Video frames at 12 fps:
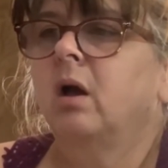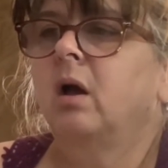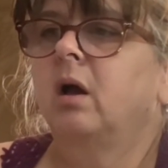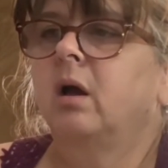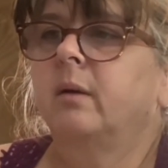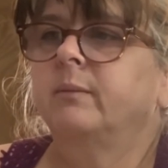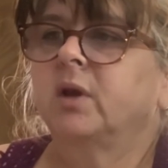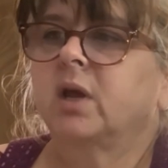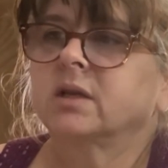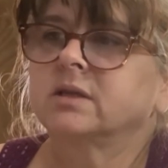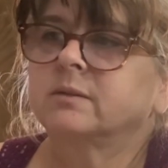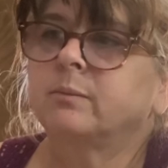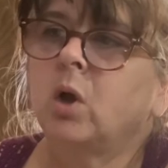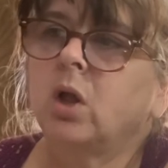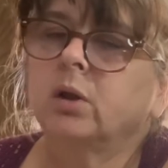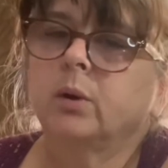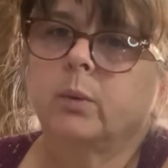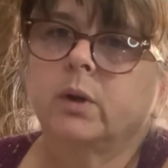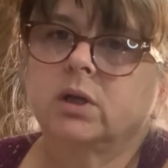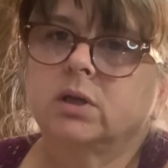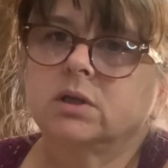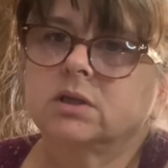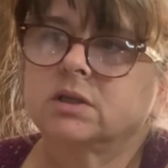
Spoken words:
You got smaller ones,